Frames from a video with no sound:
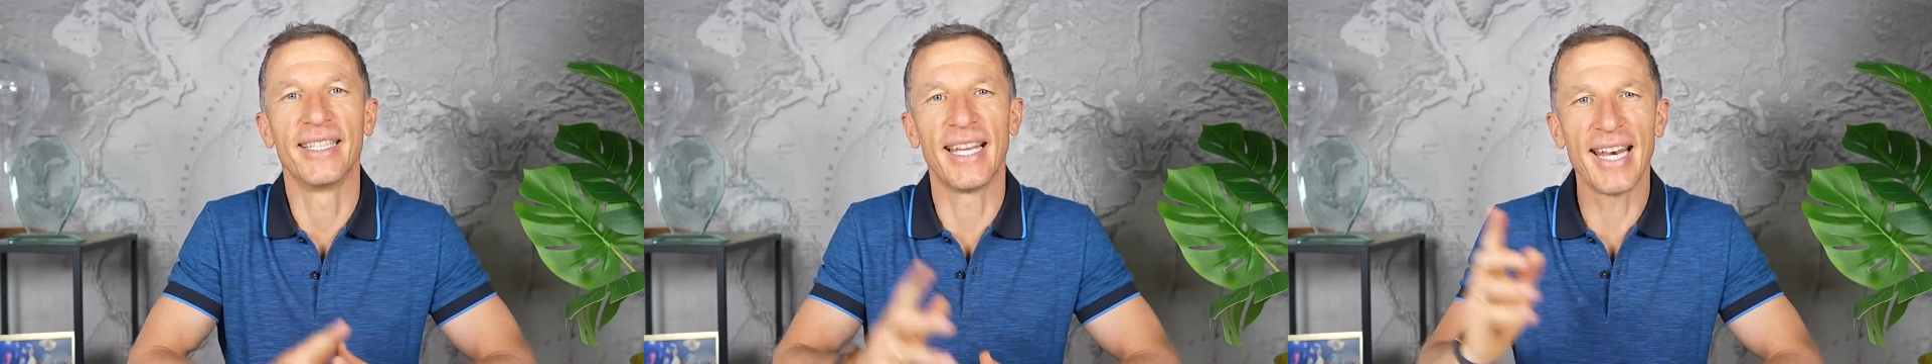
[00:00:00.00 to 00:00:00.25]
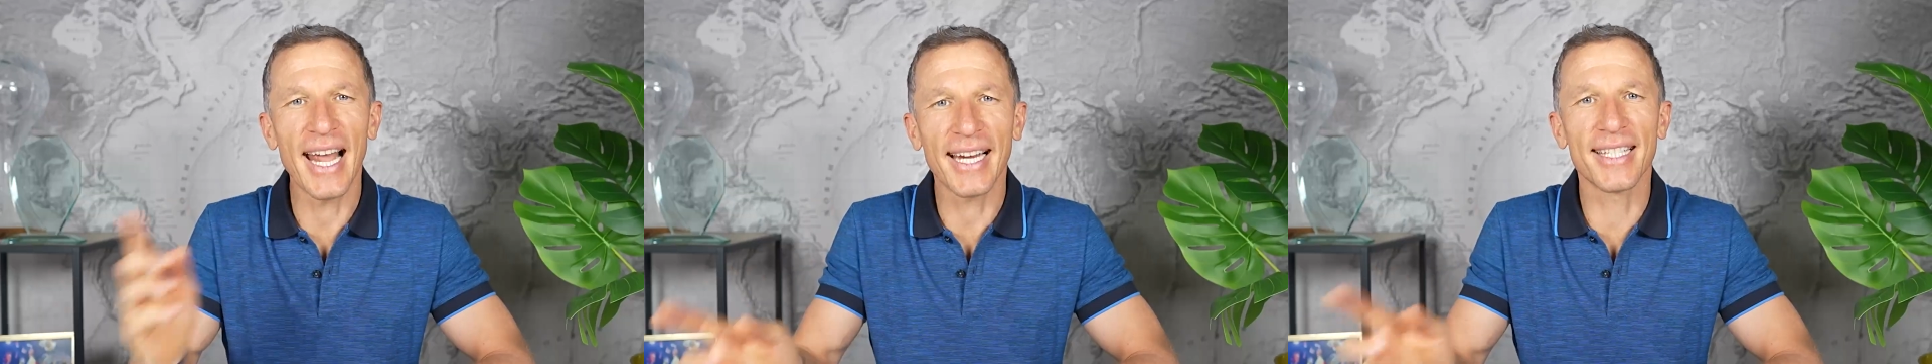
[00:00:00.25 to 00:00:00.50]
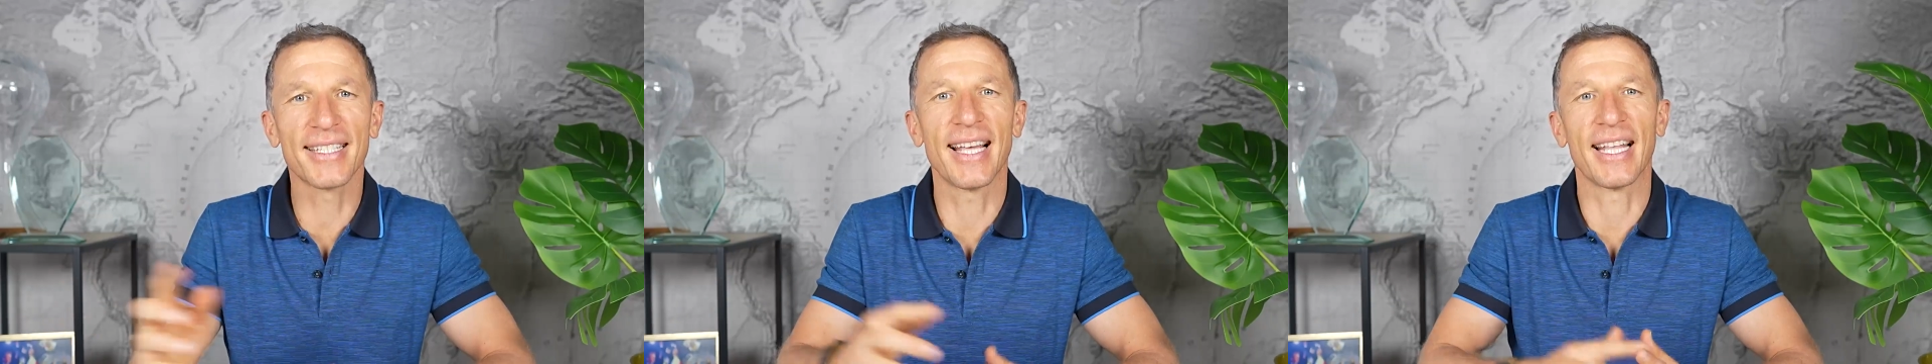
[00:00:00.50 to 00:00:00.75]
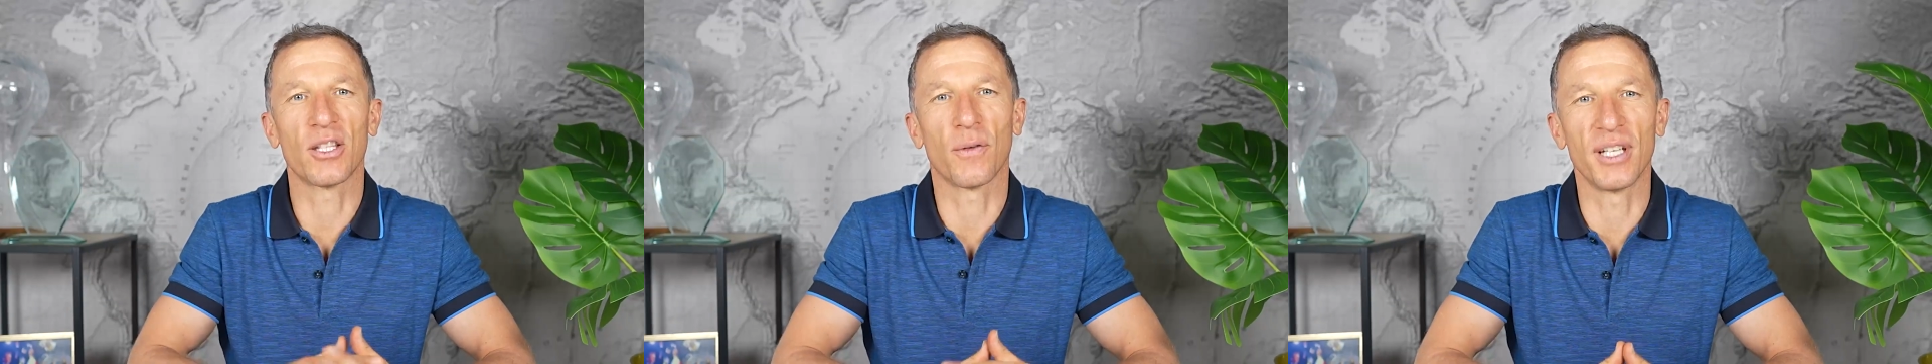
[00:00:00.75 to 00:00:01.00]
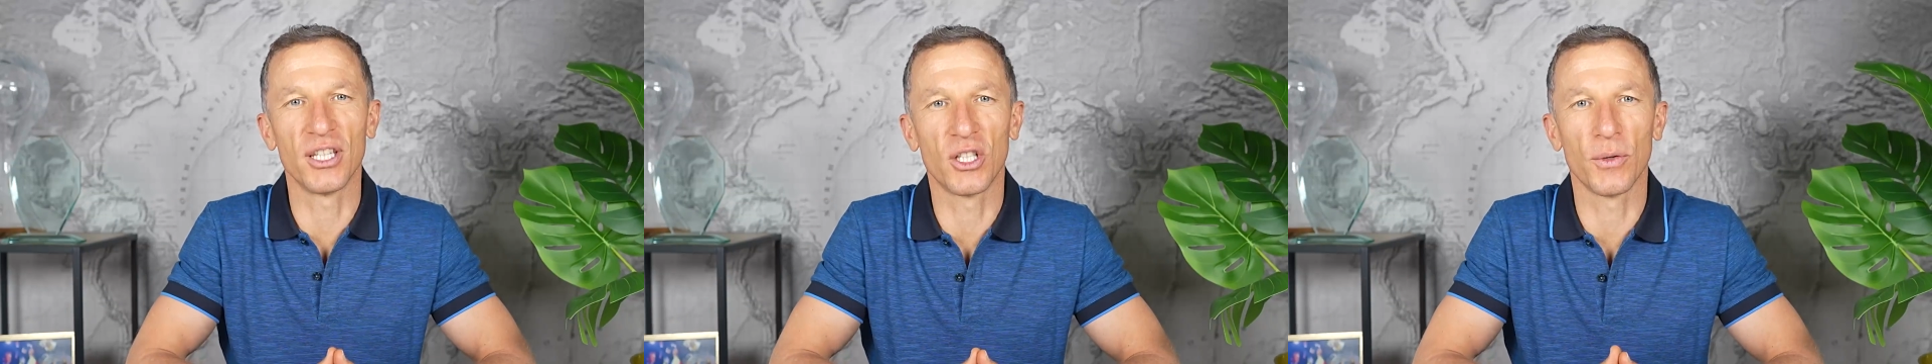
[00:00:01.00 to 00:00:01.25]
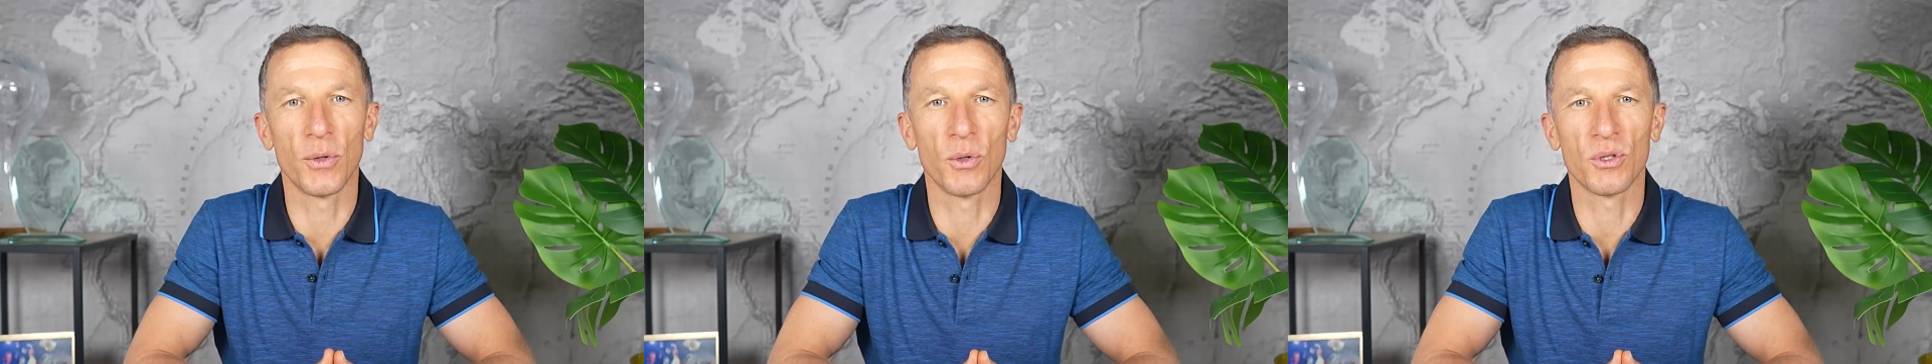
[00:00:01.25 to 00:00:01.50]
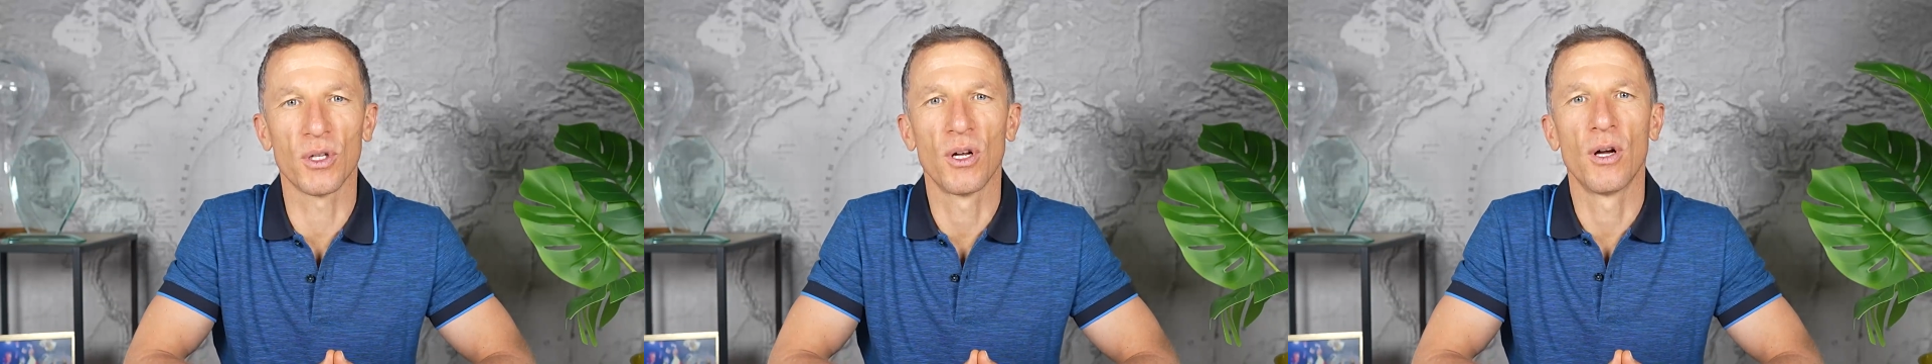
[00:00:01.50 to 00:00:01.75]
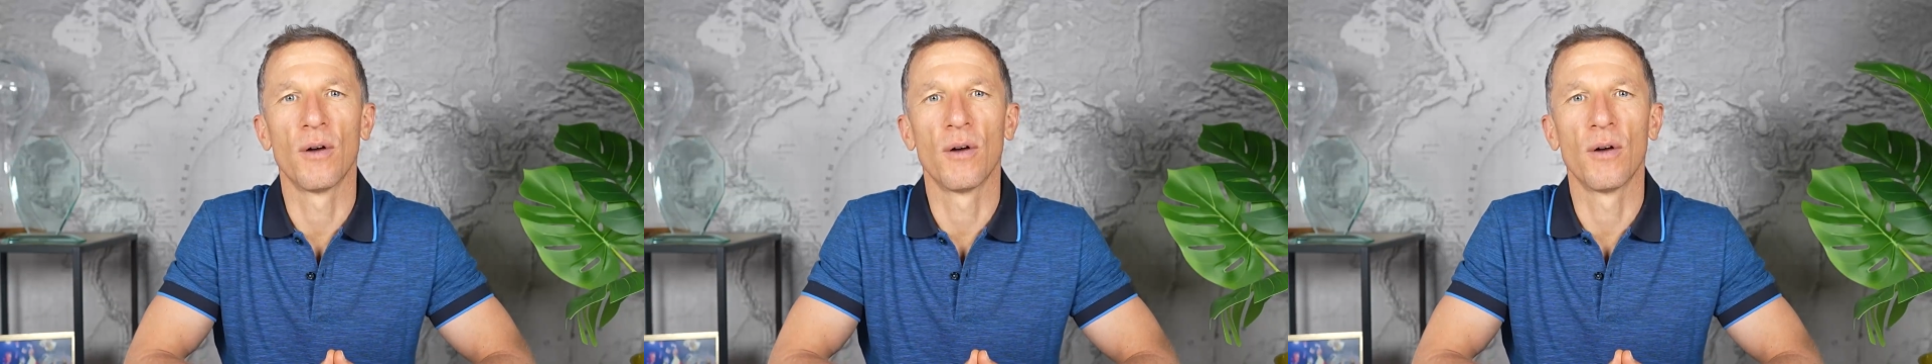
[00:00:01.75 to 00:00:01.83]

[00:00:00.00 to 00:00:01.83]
The next set of interviews